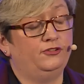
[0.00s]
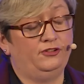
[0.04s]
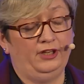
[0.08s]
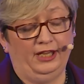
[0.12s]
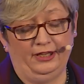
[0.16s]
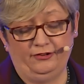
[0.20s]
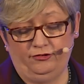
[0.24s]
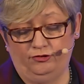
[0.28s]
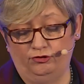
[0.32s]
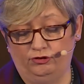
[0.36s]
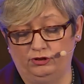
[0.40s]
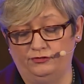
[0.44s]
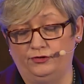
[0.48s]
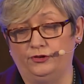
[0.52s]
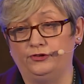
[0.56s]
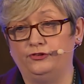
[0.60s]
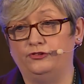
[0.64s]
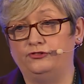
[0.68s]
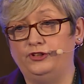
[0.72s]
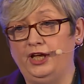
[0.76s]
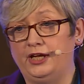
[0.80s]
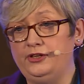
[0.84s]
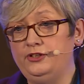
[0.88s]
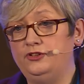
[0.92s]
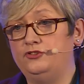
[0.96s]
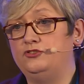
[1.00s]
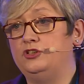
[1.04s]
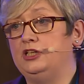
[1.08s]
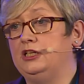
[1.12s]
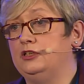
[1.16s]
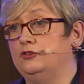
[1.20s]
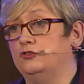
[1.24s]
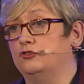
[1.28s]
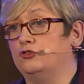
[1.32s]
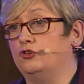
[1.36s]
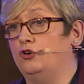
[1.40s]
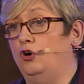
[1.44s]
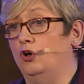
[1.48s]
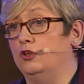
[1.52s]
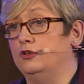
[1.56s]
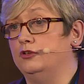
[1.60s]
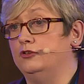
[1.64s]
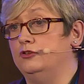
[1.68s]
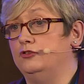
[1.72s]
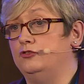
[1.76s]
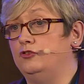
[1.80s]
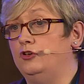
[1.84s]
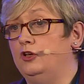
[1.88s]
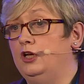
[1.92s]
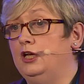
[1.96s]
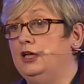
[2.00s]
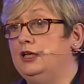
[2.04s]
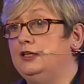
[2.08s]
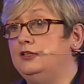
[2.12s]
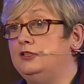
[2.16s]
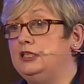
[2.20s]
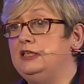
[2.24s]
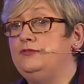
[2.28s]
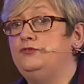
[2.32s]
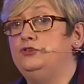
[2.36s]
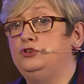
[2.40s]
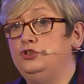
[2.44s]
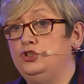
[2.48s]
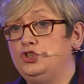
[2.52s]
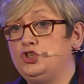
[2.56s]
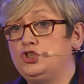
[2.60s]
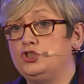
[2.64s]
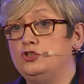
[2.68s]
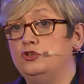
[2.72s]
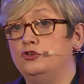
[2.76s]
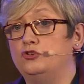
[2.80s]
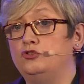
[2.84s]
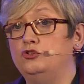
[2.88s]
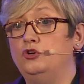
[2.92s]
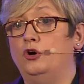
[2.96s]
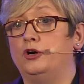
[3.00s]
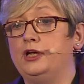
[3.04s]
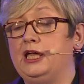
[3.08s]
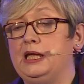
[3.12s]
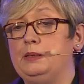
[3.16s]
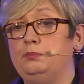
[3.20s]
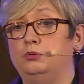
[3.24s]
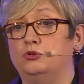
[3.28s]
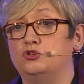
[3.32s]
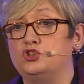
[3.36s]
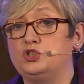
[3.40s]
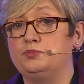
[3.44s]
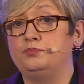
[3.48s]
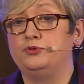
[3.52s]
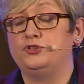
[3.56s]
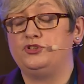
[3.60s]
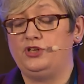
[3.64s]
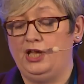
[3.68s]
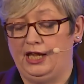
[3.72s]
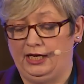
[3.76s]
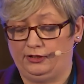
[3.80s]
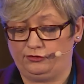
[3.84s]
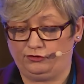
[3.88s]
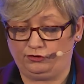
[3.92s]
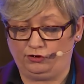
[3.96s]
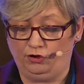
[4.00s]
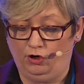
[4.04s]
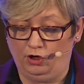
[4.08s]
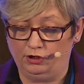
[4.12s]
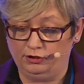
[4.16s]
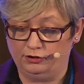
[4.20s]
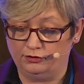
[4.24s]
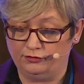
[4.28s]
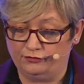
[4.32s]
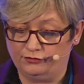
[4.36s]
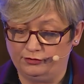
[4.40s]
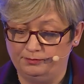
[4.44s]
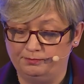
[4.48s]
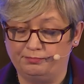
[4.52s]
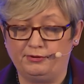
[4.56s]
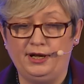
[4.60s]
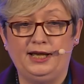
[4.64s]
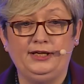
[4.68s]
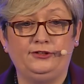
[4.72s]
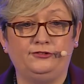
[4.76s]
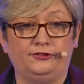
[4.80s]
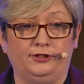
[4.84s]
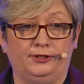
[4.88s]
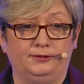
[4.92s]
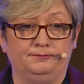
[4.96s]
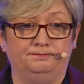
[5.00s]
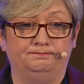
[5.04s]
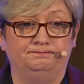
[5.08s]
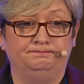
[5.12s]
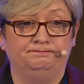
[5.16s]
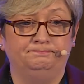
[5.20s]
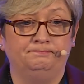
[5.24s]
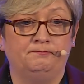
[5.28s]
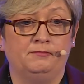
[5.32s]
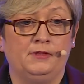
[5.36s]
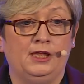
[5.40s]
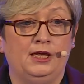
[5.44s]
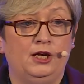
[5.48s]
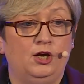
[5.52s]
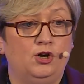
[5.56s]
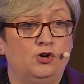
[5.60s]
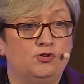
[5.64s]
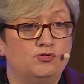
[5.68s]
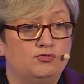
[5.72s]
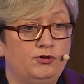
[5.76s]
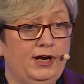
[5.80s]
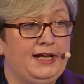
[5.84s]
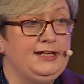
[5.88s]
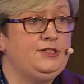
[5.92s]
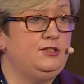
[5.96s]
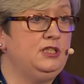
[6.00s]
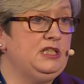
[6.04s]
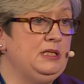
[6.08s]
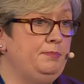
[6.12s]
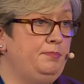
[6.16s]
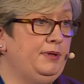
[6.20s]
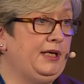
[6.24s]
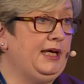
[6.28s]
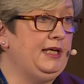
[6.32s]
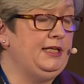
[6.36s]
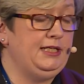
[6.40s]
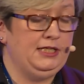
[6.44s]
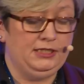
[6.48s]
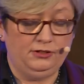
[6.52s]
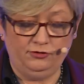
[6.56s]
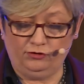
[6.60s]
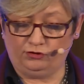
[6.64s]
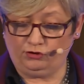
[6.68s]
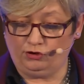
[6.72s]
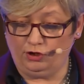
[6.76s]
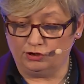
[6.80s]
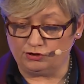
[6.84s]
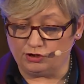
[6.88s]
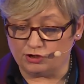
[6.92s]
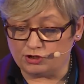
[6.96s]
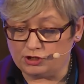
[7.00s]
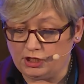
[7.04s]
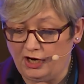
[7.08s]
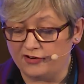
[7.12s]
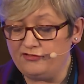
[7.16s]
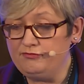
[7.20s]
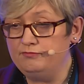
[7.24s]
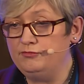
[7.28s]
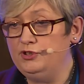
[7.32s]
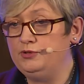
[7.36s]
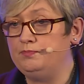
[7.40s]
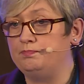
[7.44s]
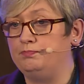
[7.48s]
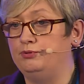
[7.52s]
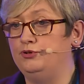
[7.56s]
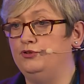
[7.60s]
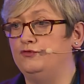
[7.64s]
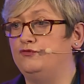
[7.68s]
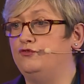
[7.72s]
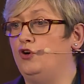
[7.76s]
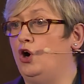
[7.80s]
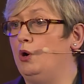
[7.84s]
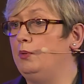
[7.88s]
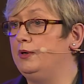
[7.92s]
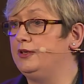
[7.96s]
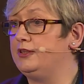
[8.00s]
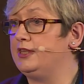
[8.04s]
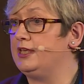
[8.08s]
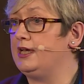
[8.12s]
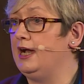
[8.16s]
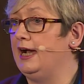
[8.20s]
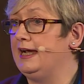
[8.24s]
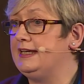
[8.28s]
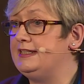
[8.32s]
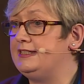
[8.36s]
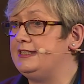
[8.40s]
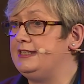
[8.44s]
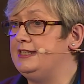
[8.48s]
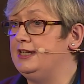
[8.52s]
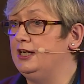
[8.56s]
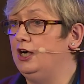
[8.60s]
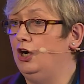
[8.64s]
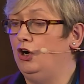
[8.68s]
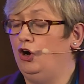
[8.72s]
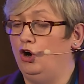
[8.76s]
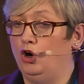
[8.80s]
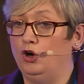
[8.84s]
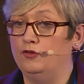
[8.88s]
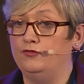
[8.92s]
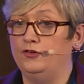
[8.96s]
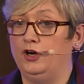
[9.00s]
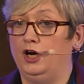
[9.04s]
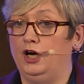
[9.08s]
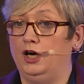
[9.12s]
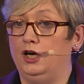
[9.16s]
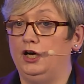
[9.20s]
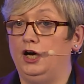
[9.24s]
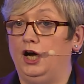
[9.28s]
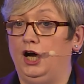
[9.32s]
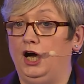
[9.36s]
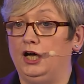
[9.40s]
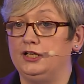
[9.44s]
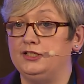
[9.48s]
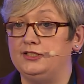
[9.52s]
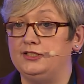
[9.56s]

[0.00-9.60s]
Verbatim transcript: excesses of austerity in Scotland, devolution is not able to protect Scotland from Brexit. Right at the beginning, the Scottish Government put forward the idea of a